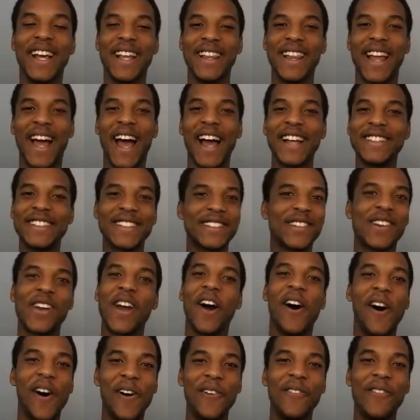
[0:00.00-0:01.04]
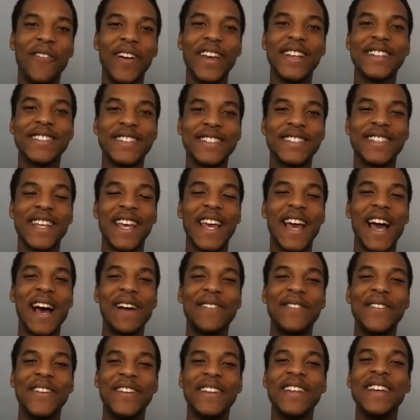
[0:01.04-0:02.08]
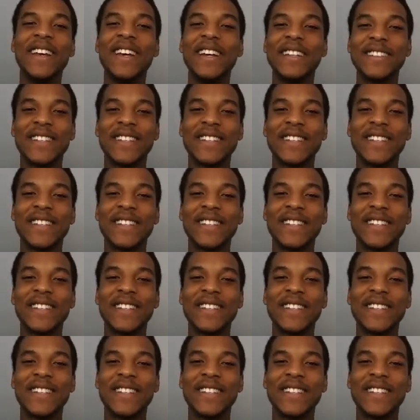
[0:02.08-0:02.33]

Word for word: Like I just can't wait to see it happen.